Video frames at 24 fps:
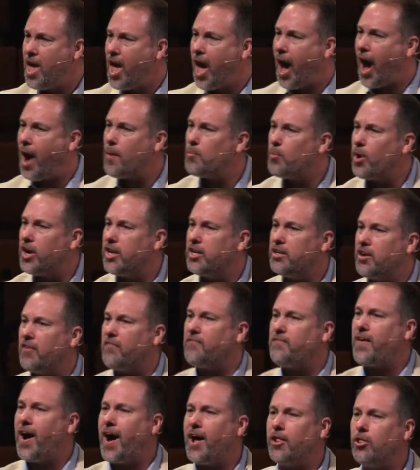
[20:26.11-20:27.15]
I'm ready to
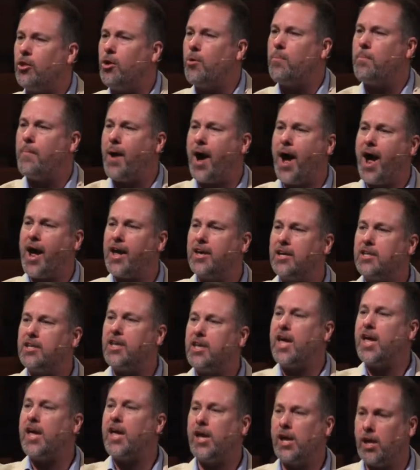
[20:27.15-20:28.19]
follow my
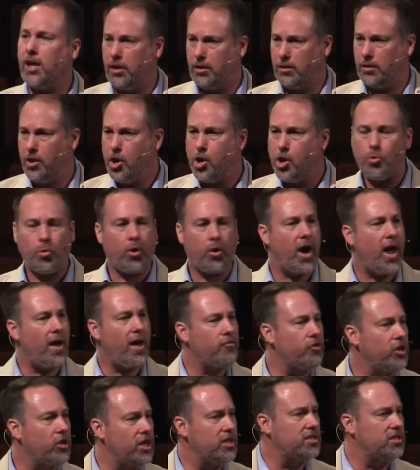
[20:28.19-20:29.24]
king
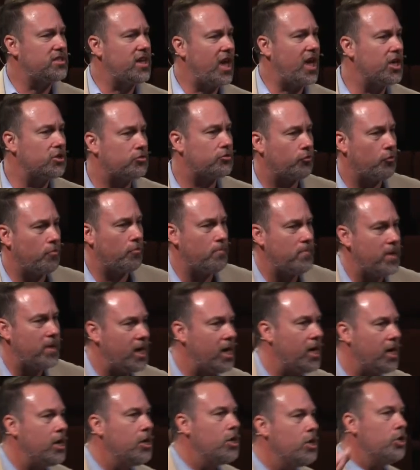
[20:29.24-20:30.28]
wherever he says for
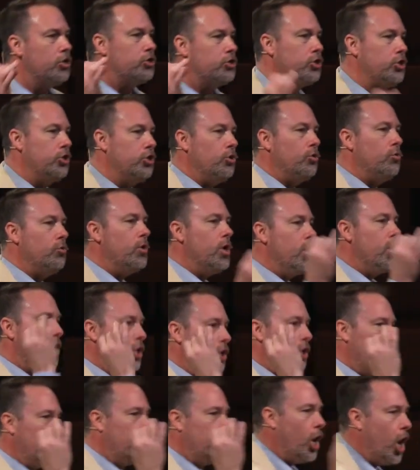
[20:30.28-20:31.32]
me to
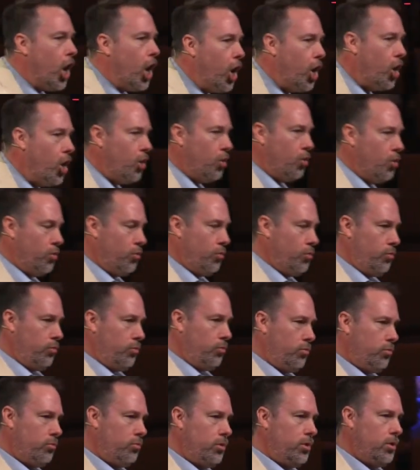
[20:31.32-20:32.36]
go.
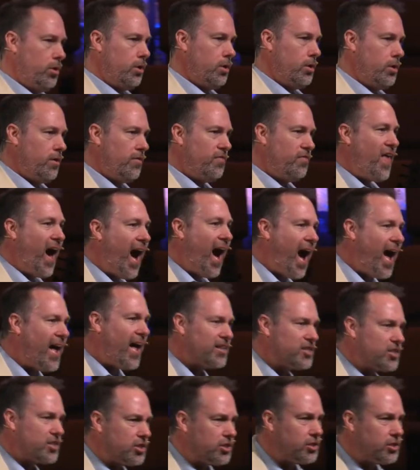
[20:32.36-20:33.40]

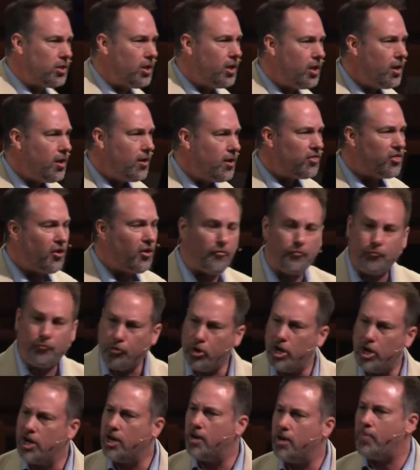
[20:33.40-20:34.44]
That's the
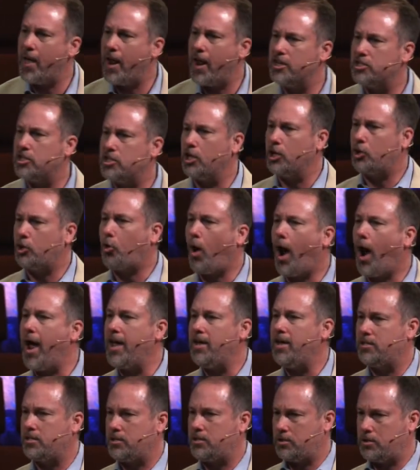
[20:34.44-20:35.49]
freedom that is in
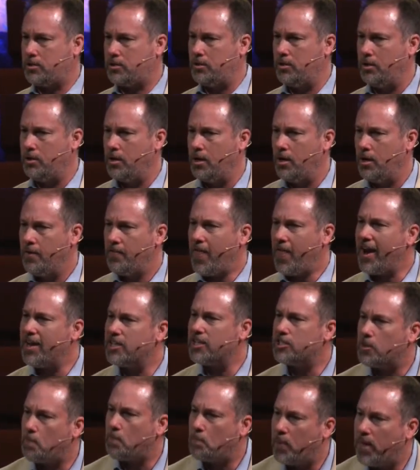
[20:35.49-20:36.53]
Christ. That
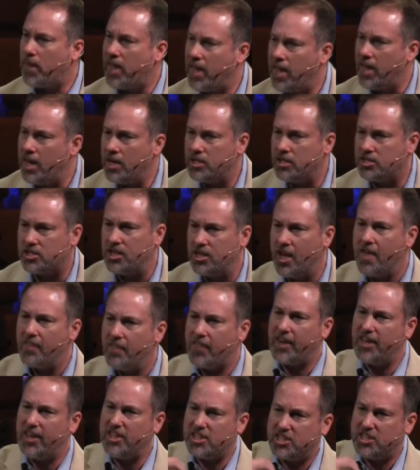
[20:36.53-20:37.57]
is the peace
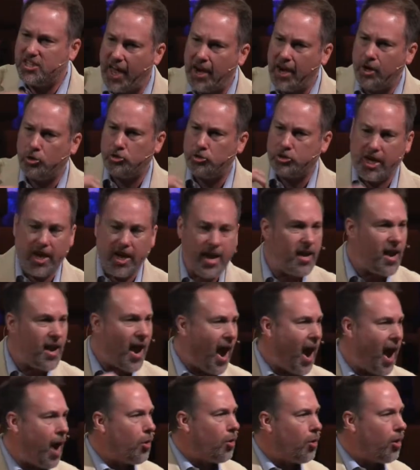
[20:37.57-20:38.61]
that he settles in
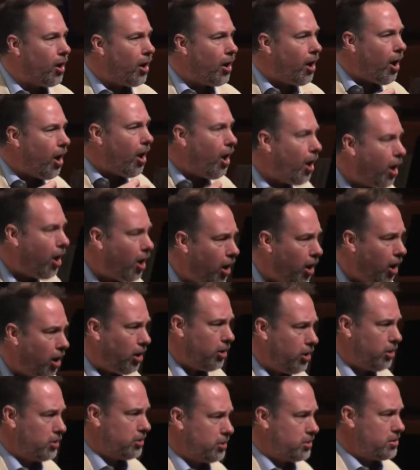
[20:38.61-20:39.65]
our
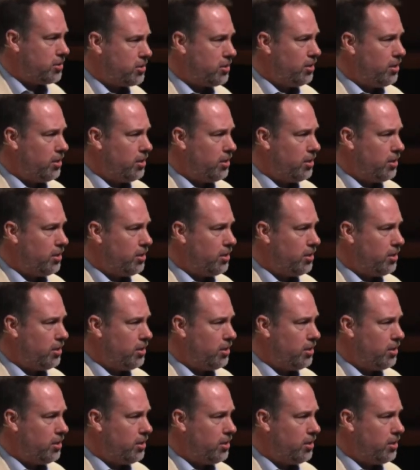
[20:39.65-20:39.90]
heart.